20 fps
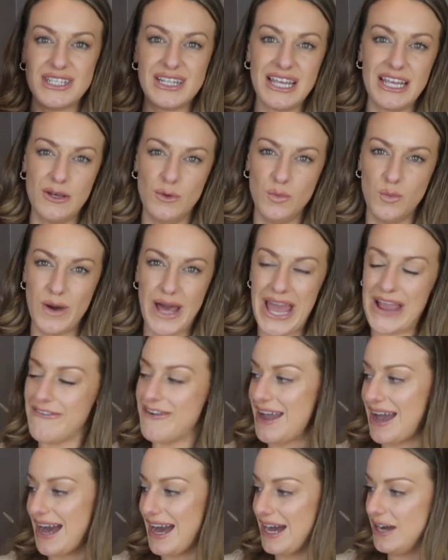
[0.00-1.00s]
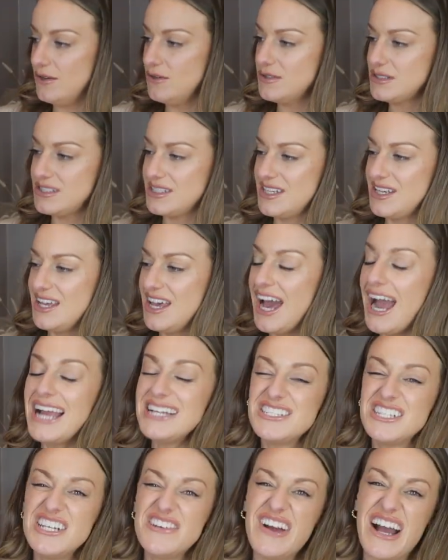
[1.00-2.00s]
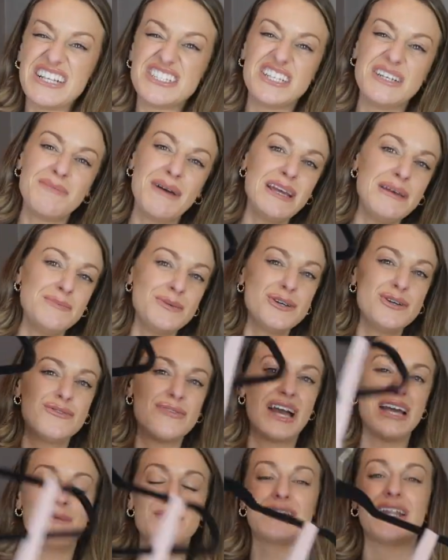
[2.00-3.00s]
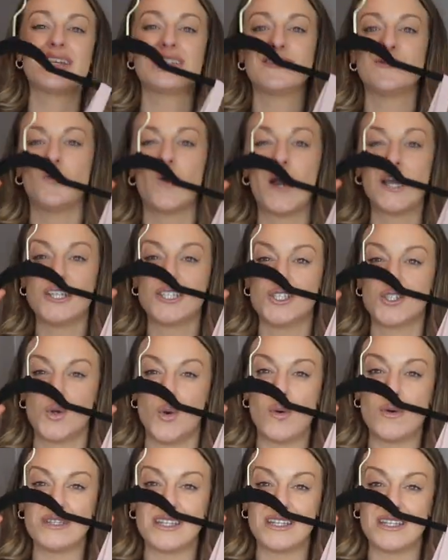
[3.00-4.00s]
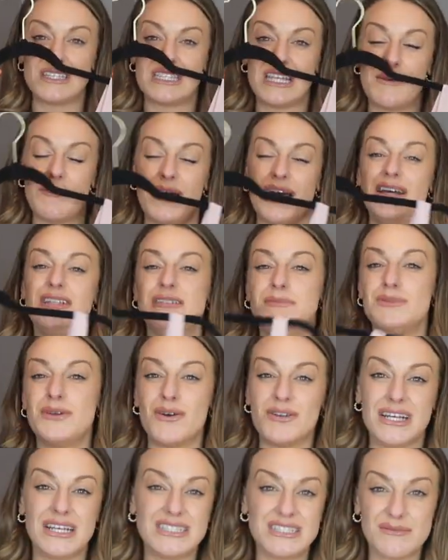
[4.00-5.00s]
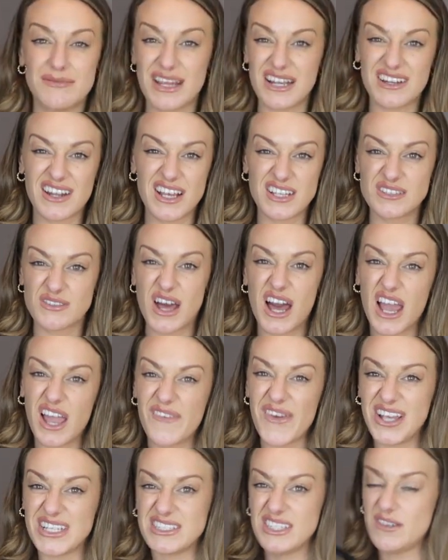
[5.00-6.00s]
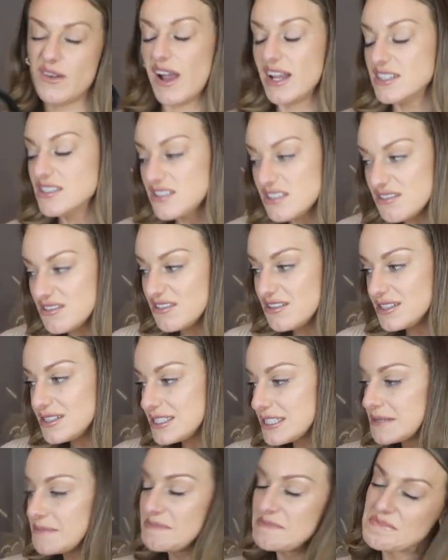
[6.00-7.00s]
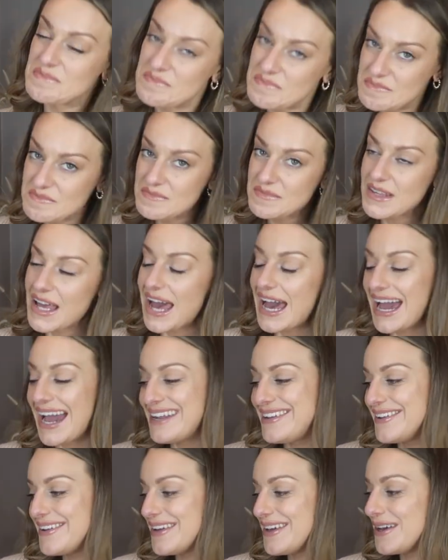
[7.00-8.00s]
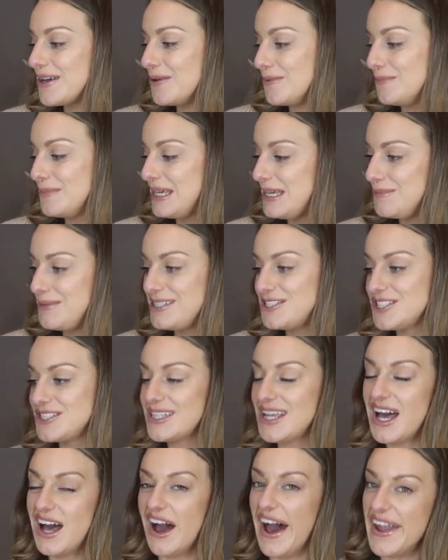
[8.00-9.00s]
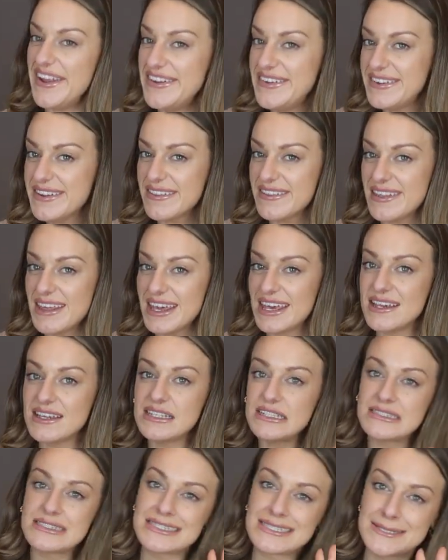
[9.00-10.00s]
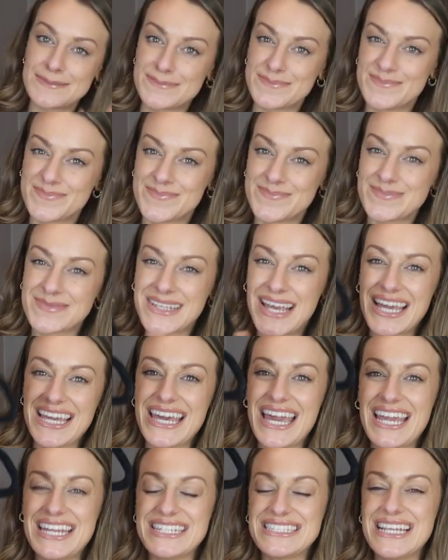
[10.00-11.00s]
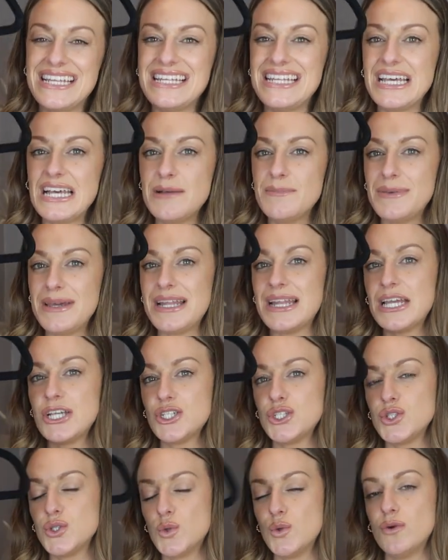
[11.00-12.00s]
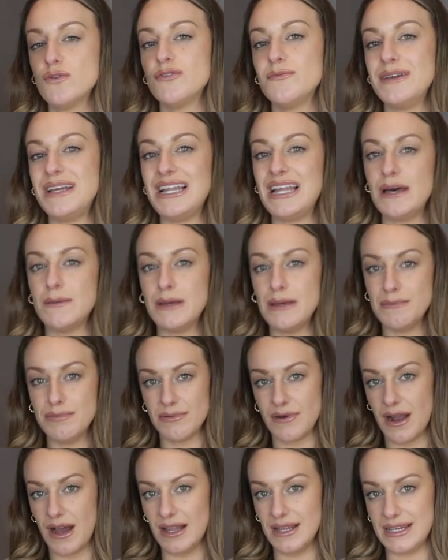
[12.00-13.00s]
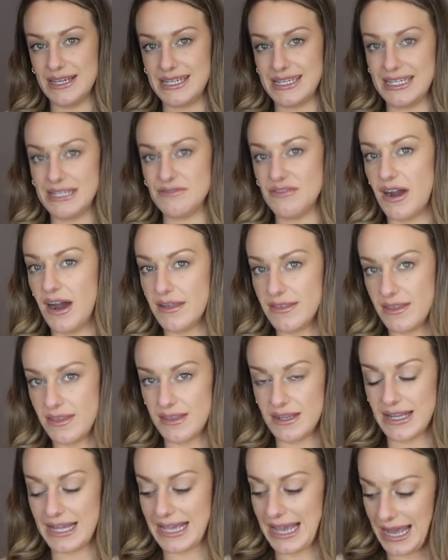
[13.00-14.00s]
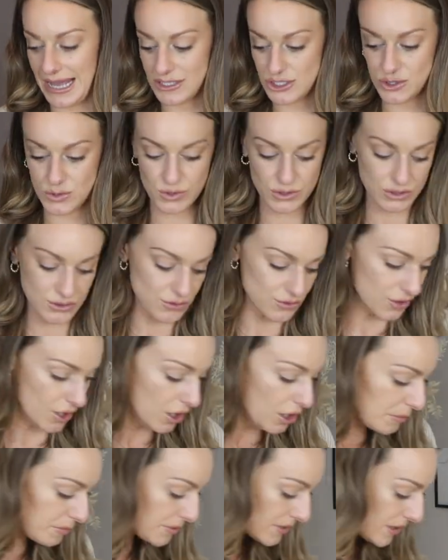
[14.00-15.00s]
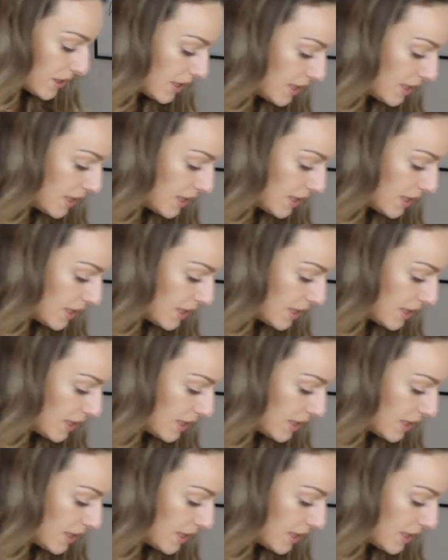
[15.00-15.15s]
to like wear it out, I don't know, actually, it might be alright with like some white shorts in the summer, to be honest. Some like nice high-waisted white shorts. I don't know, maybe just under things. Again, it's a little bit like short for me, a little bit bralette-y rather than like actual crop.